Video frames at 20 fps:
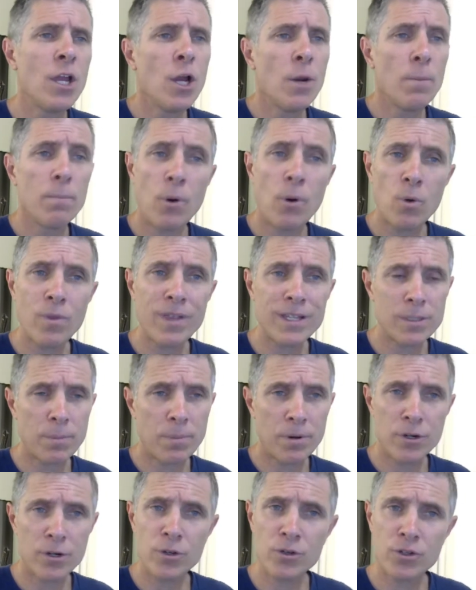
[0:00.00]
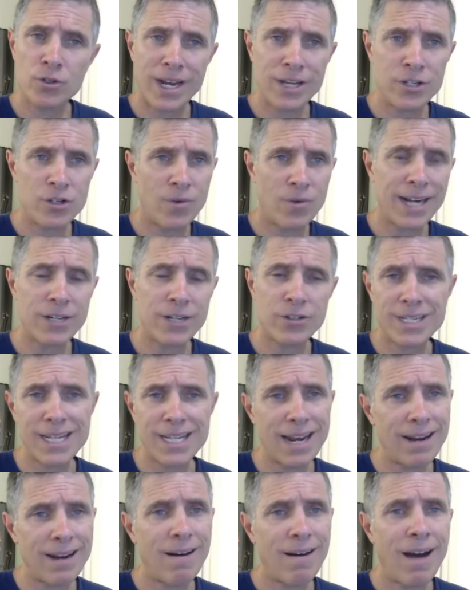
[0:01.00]
Both as a producer and director, he's
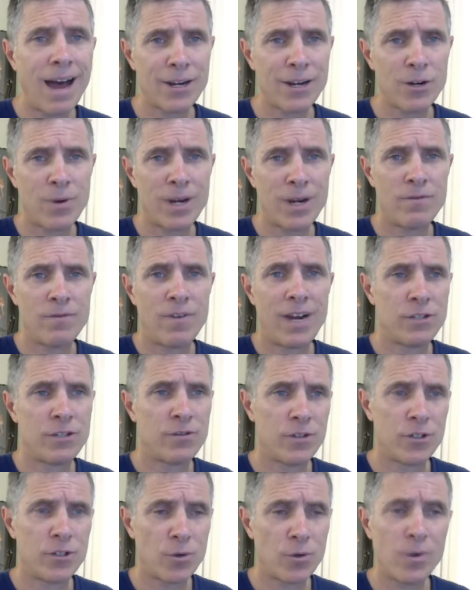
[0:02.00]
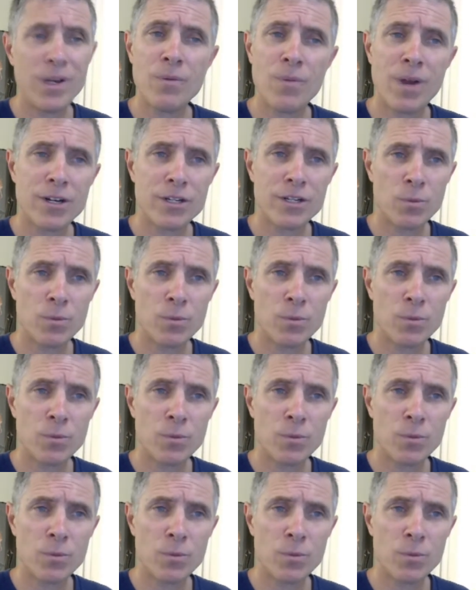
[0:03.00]
got a lot of great advice for screenwriters,